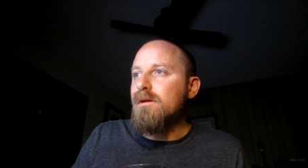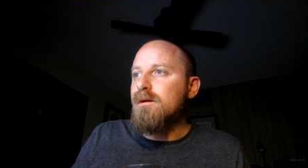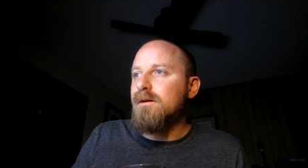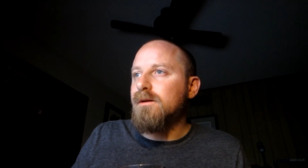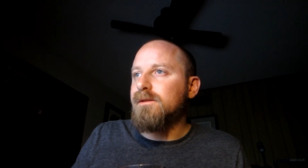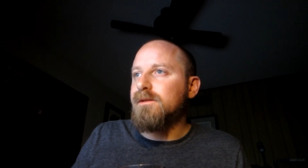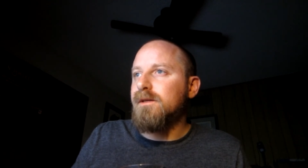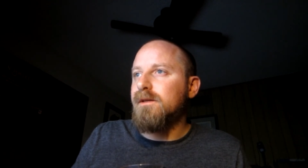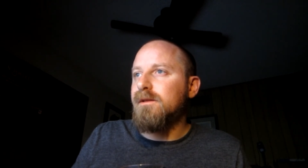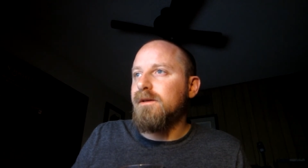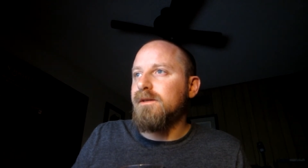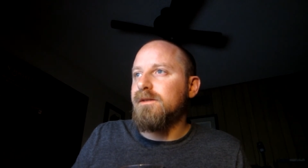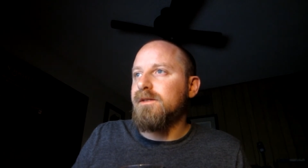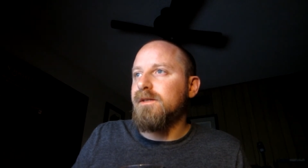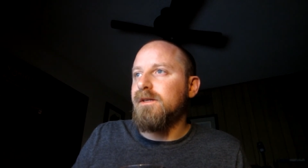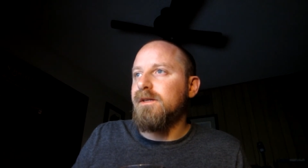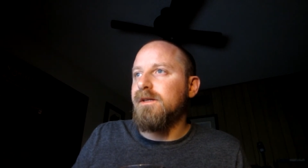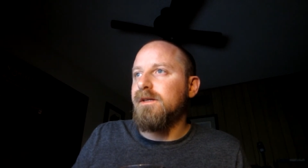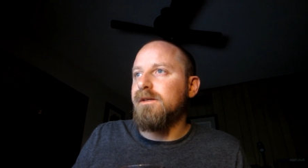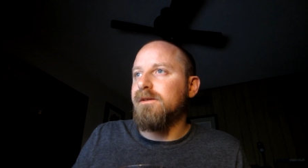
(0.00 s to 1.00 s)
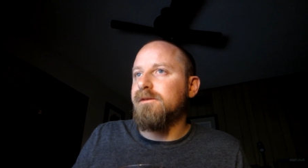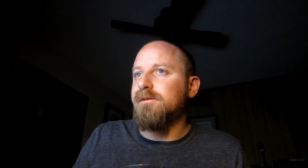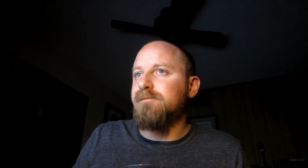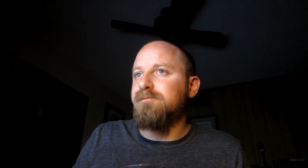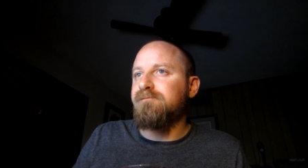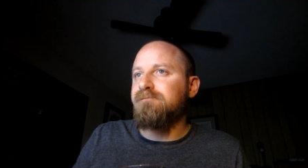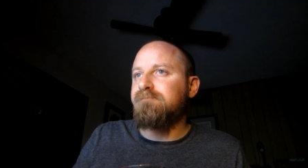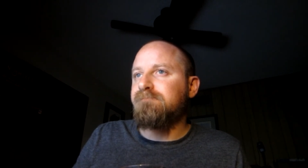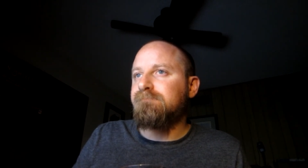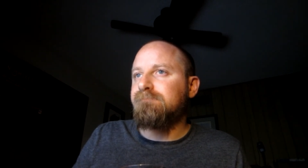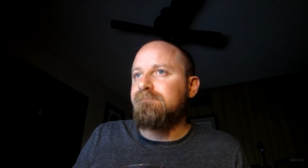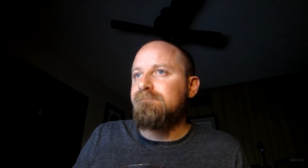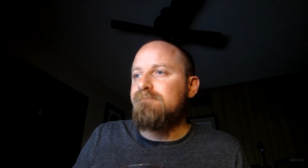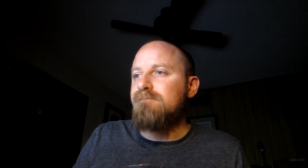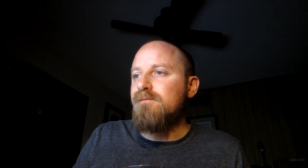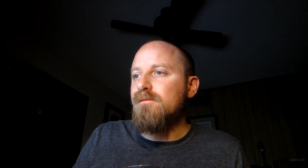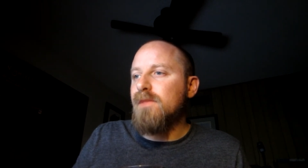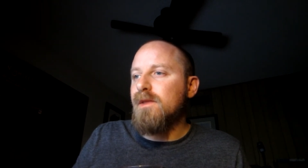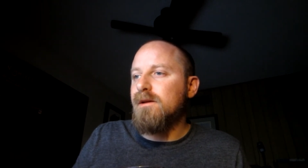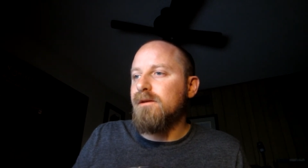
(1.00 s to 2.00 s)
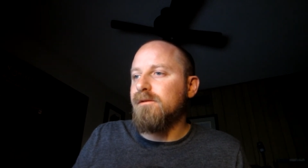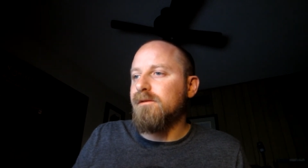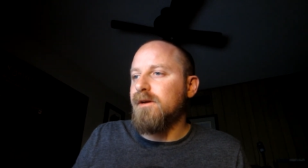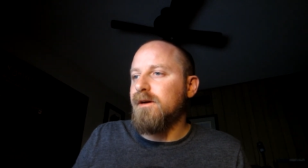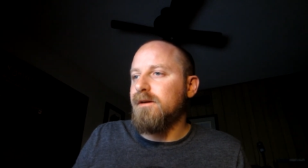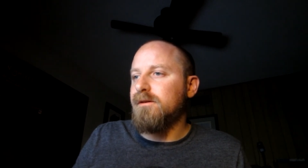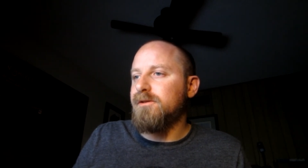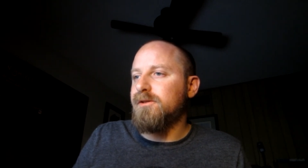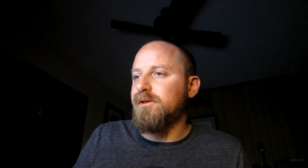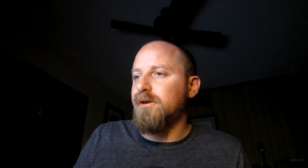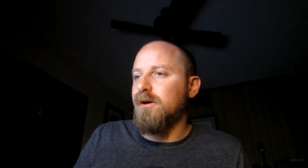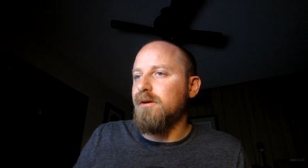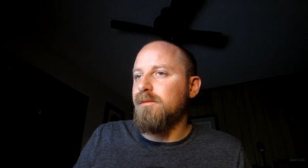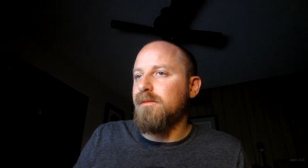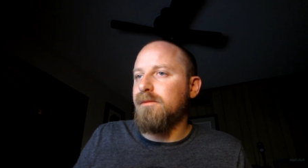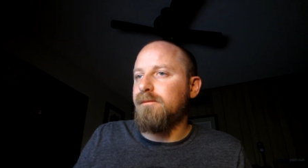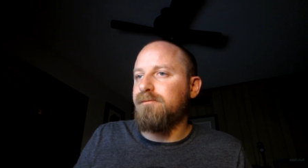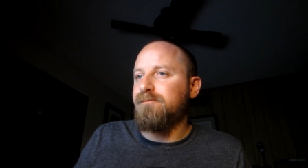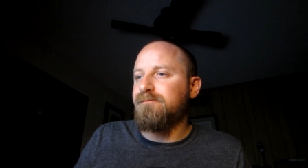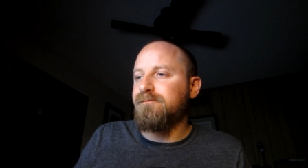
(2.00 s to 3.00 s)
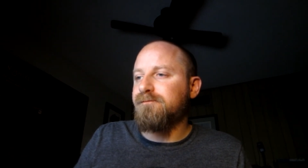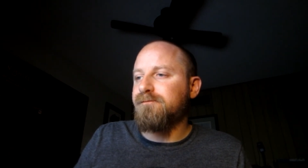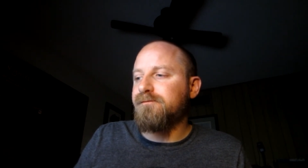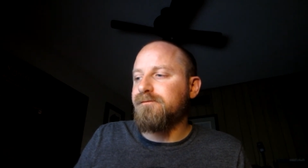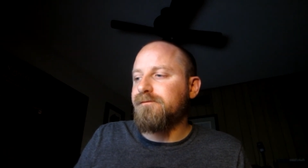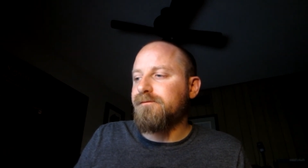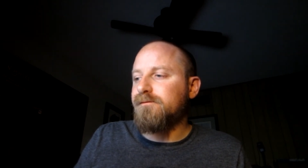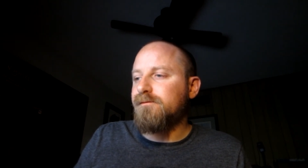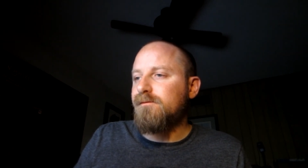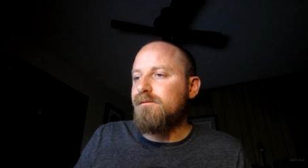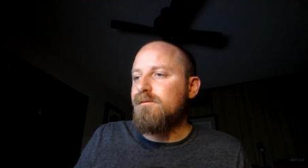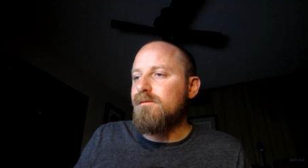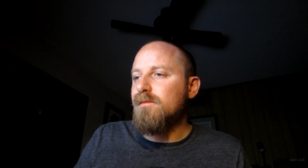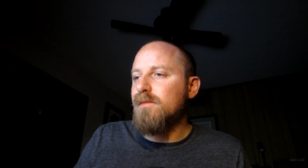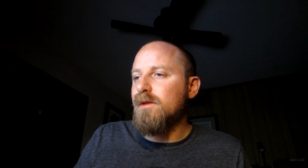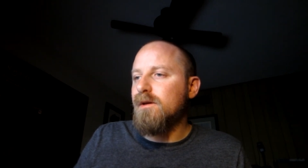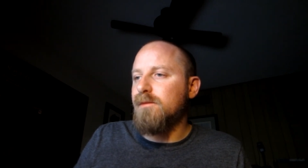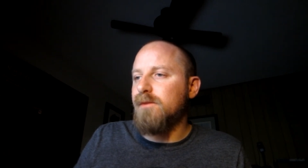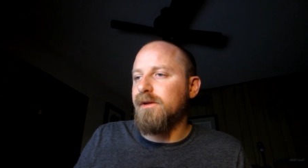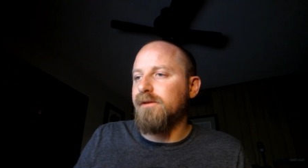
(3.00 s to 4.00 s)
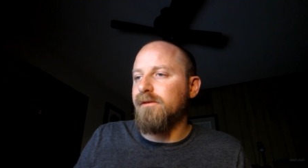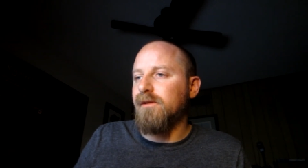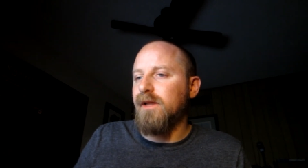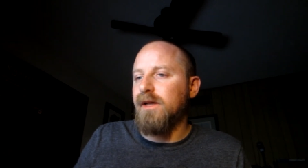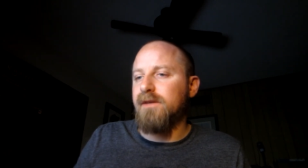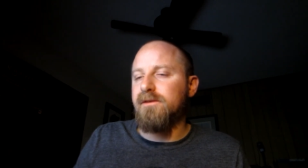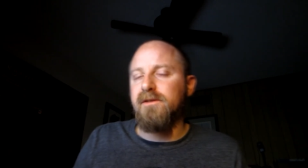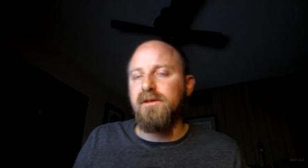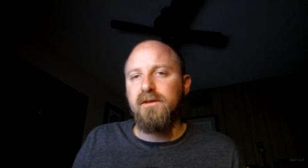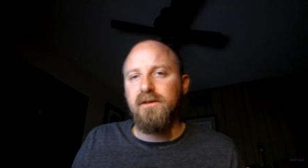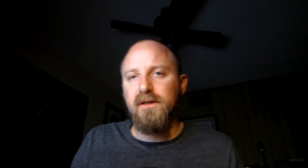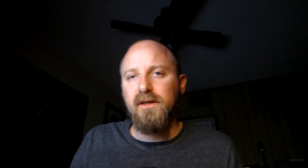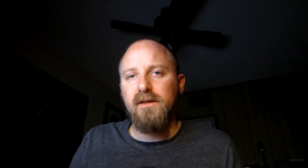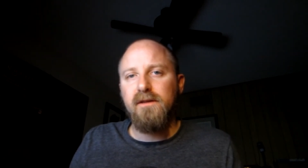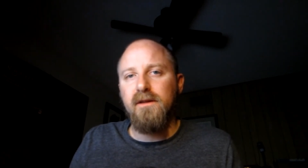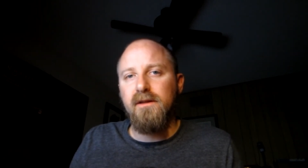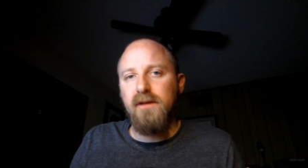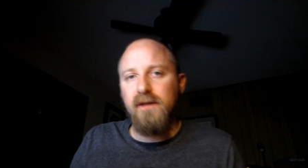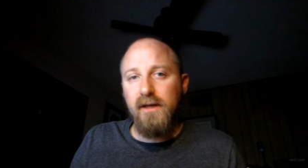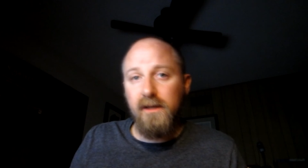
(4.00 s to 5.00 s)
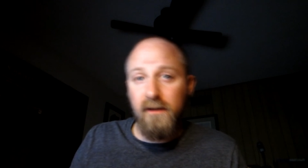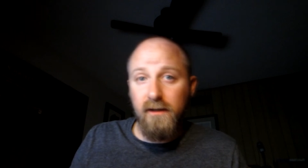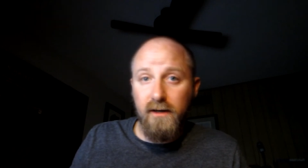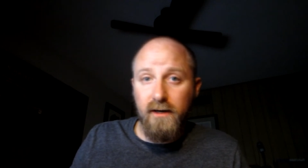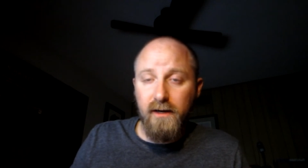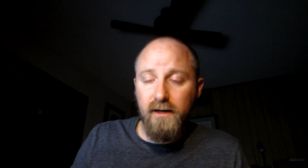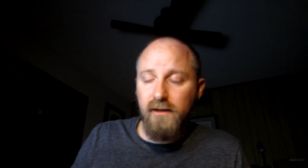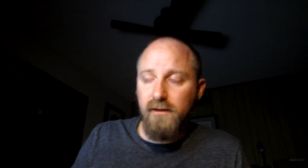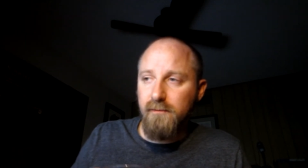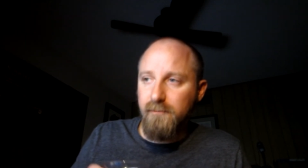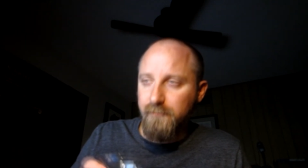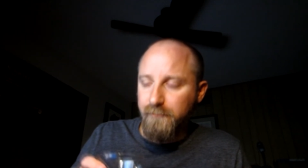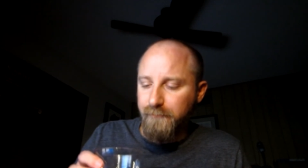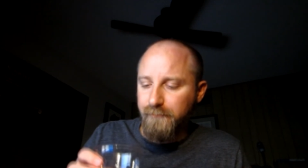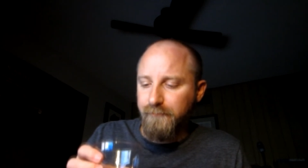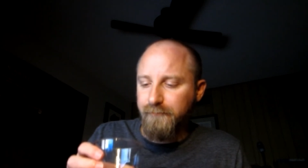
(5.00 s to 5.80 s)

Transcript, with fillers: I'd say the acidity is it's kind of sharp, but it's less acidic than the Inland Island.